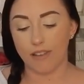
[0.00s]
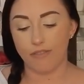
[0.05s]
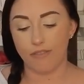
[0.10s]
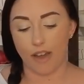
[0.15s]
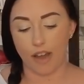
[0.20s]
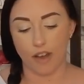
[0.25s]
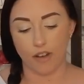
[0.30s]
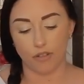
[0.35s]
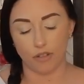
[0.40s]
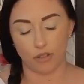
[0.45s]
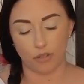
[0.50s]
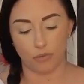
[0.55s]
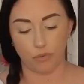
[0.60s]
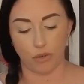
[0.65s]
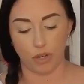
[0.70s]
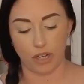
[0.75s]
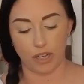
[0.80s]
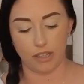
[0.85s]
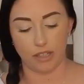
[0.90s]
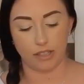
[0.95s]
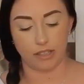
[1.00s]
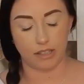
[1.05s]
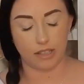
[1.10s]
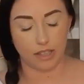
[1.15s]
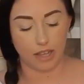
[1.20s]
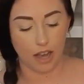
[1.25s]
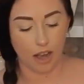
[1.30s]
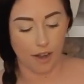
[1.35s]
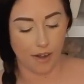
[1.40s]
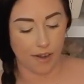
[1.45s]
I found
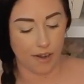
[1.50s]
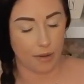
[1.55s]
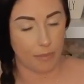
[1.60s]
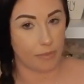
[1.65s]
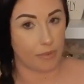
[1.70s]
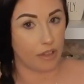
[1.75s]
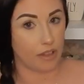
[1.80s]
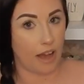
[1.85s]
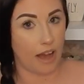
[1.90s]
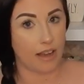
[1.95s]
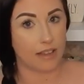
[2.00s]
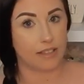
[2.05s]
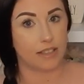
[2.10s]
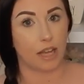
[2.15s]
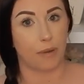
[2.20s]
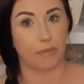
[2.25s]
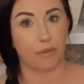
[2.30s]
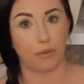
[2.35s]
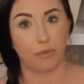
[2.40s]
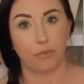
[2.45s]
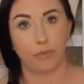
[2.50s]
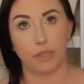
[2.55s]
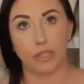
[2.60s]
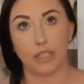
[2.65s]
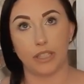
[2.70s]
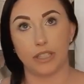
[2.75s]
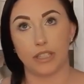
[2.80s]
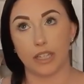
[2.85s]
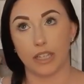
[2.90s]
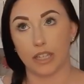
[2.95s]
was um, the last stop that
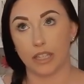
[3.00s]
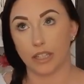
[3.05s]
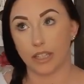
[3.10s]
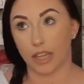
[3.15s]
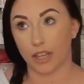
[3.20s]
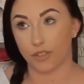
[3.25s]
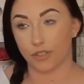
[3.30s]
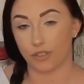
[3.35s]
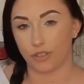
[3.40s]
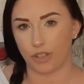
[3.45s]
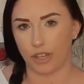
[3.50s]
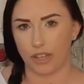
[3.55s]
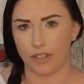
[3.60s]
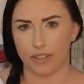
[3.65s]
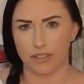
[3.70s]
we did yesterday,